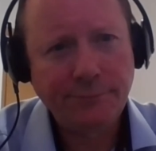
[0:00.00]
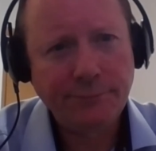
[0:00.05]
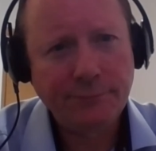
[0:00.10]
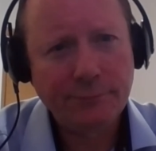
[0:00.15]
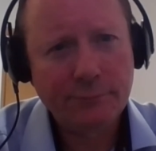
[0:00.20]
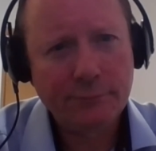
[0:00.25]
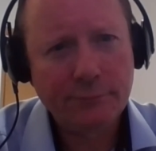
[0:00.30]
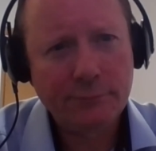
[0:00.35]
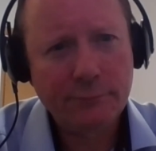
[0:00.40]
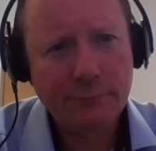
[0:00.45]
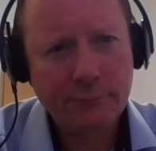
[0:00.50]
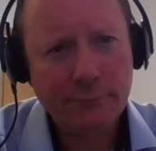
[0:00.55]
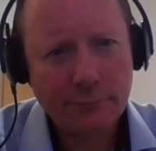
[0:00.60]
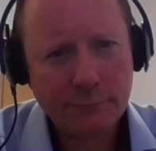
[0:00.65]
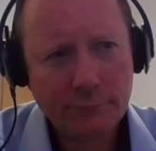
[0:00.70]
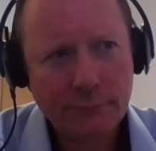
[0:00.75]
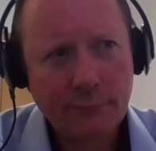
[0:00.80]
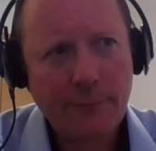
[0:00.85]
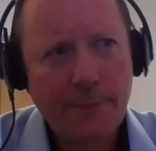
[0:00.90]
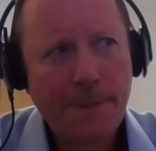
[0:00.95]
Places where you
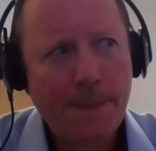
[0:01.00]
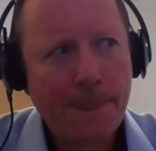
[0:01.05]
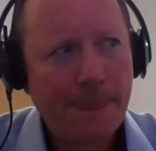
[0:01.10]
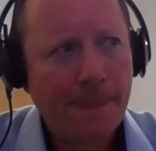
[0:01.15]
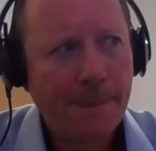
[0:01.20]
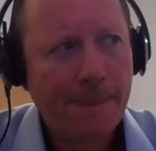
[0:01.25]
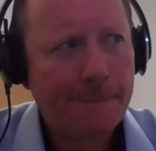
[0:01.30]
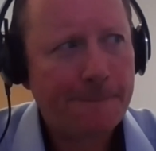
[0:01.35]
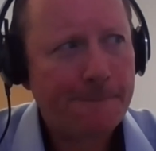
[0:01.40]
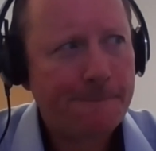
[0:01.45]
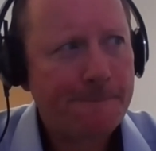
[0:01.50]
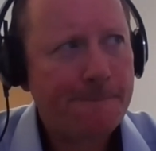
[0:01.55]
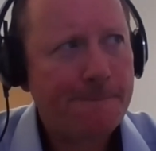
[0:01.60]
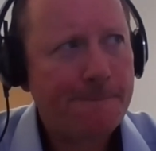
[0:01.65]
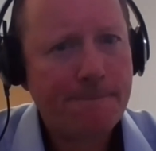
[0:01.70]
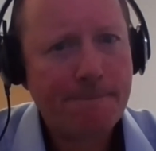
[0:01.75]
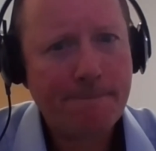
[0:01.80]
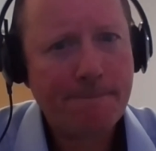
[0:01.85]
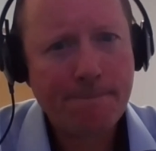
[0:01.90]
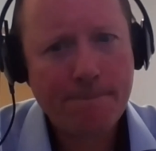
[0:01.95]
can legally
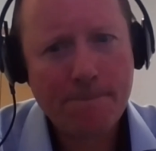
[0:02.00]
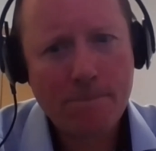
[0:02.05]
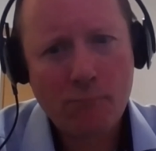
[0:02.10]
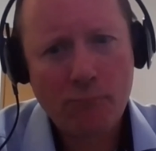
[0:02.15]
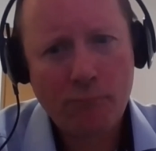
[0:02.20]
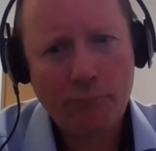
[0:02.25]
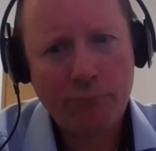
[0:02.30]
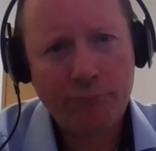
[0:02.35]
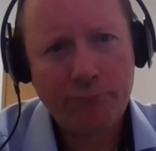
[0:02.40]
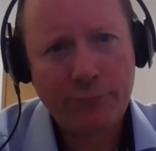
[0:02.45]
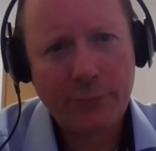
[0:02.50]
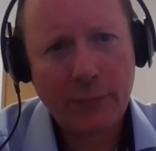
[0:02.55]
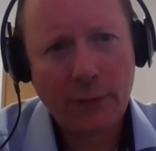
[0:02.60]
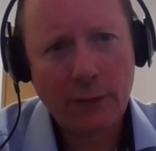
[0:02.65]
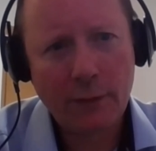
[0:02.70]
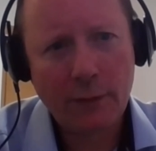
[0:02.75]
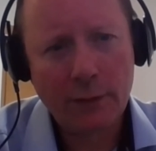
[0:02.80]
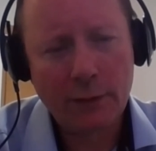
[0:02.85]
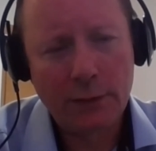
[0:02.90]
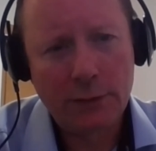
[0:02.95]
go looking
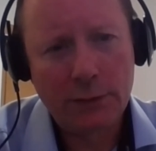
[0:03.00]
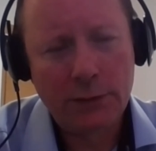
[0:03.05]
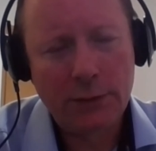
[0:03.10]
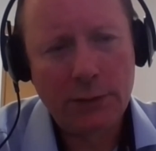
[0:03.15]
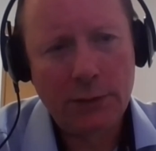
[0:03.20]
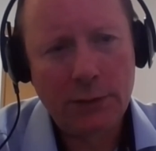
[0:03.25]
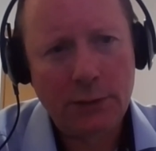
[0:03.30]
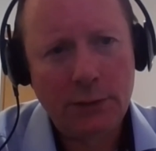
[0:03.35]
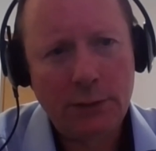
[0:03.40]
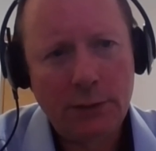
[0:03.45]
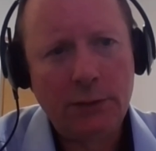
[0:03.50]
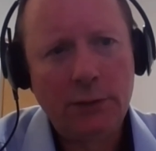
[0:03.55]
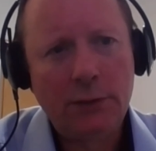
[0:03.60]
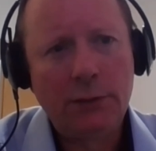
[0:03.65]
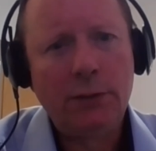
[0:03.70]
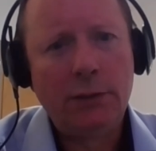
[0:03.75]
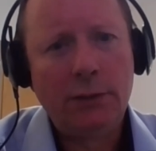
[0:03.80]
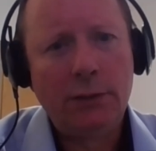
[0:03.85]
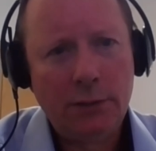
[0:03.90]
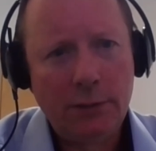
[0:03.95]
for articles that are
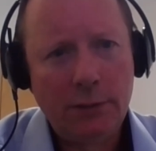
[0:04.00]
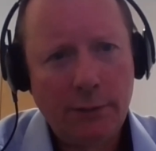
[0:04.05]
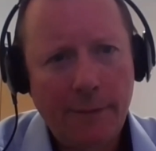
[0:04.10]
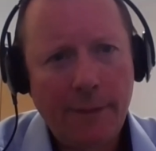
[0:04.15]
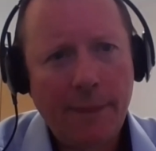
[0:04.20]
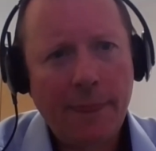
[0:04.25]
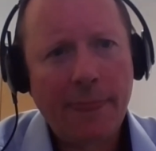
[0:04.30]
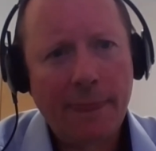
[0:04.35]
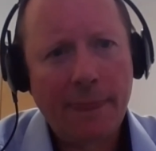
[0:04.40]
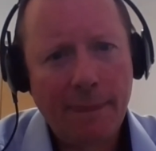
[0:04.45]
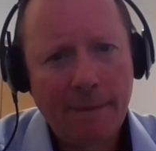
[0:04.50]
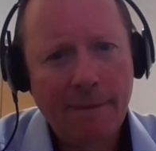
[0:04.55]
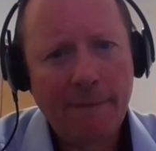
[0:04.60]
behind paywalls.